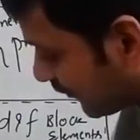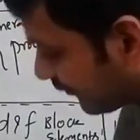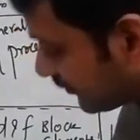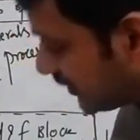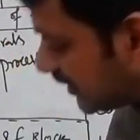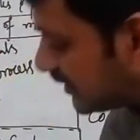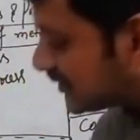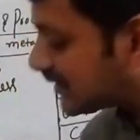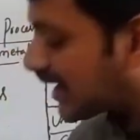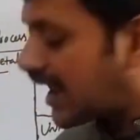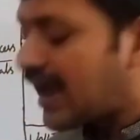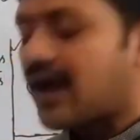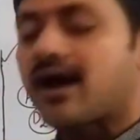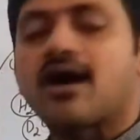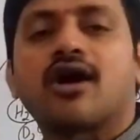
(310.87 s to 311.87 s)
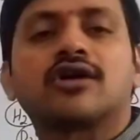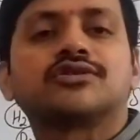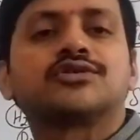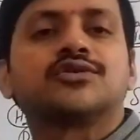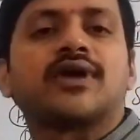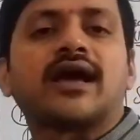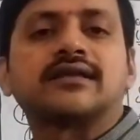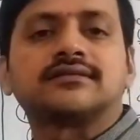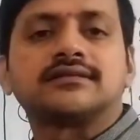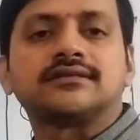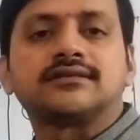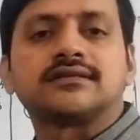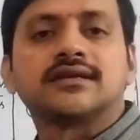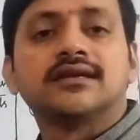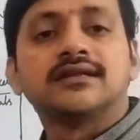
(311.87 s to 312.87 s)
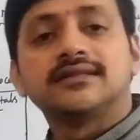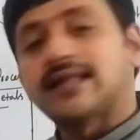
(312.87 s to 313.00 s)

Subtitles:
of these oxo acids.